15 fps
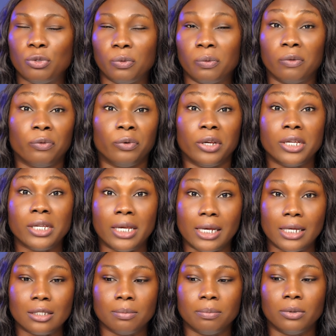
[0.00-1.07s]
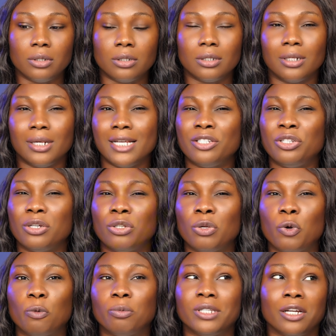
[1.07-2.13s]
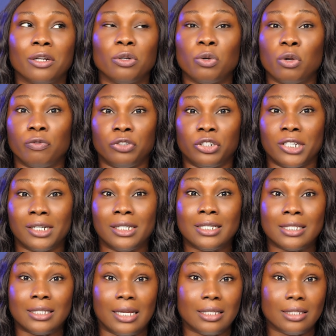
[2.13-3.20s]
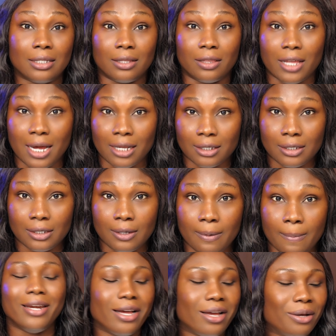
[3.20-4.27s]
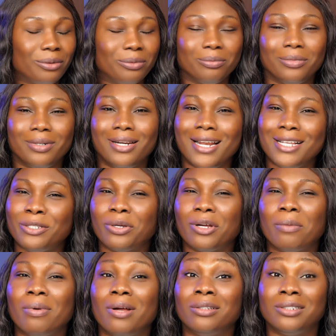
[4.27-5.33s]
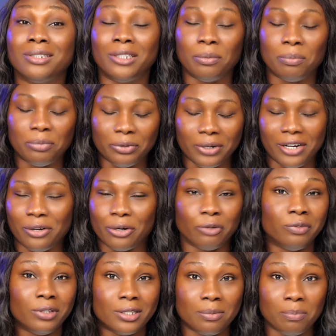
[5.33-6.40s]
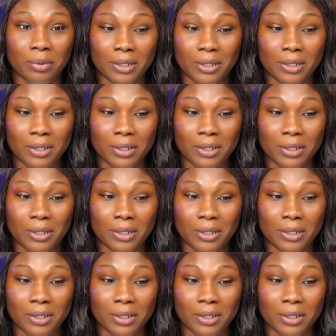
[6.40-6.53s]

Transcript: 2 to 3 years, but let's just hope Tecno officially states that. Now, let's talk about the brain of this